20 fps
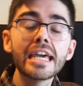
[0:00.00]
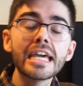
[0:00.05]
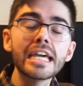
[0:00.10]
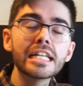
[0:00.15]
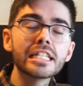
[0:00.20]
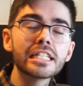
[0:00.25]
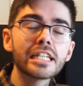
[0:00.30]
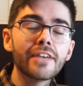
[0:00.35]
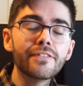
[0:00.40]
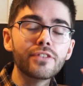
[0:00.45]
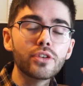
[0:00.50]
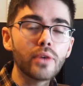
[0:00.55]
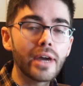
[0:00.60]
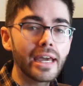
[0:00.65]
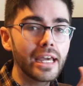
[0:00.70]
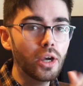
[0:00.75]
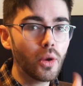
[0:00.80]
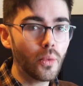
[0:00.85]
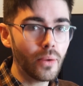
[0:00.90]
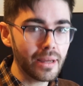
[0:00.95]
to give you
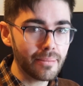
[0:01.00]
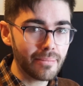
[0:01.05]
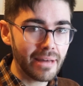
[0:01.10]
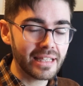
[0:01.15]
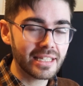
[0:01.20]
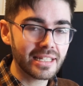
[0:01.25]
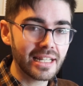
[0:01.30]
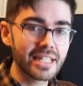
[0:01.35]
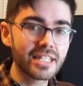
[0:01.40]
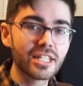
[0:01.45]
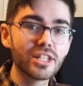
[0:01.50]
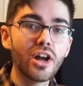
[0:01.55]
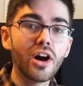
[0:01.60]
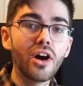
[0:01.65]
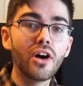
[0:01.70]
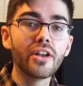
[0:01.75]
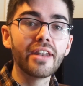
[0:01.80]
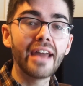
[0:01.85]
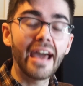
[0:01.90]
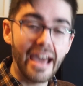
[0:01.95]
a quick maths lesson
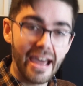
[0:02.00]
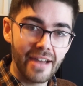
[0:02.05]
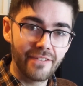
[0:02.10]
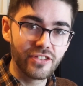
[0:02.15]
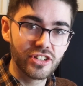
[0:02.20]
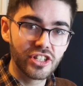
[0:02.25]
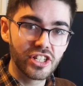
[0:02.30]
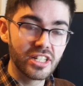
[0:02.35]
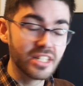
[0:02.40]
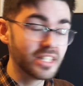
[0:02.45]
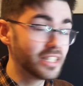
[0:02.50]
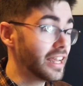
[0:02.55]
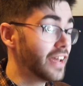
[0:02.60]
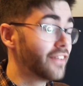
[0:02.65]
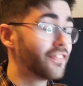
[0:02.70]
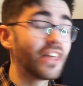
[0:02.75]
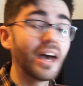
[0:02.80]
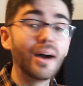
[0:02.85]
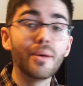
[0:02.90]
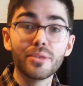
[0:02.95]
on averages,
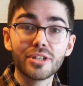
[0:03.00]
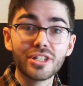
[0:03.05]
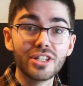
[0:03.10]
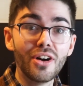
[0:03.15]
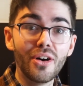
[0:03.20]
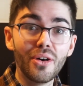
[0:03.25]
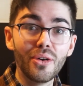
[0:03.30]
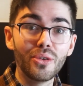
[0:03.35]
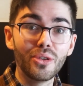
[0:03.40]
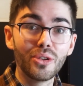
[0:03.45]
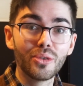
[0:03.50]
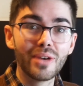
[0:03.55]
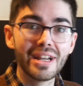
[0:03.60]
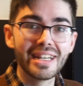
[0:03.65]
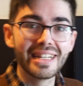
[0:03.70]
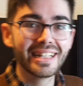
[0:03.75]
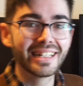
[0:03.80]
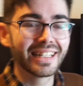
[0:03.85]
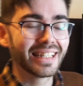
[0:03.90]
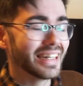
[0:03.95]
if that was not
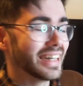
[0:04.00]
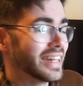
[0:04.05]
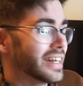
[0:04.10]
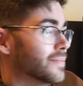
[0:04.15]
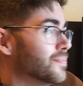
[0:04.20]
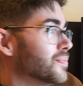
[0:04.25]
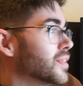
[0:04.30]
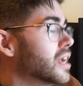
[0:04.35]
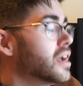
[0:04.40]
already clear.